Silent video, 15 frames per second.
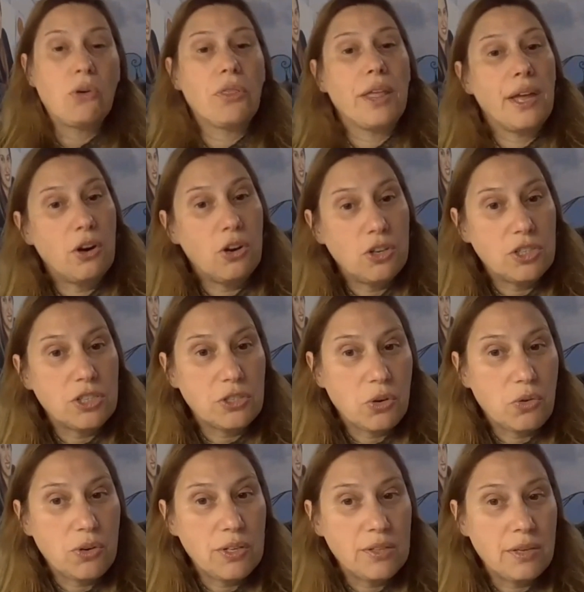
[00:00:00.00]
or they heard
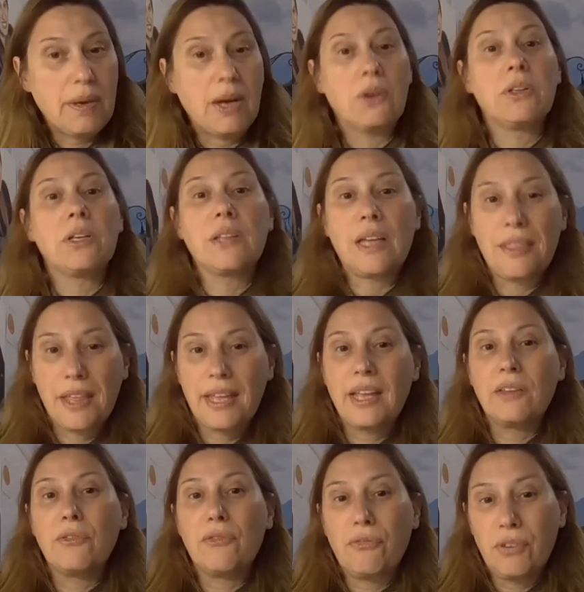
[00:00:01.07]
stories about it and they
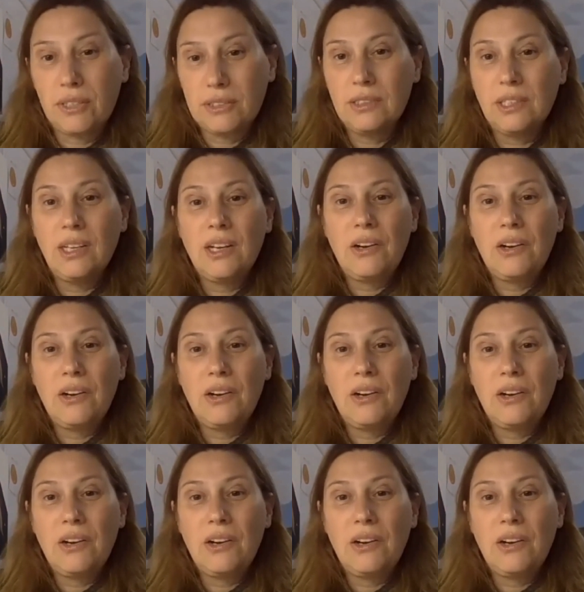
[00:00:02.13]
can feel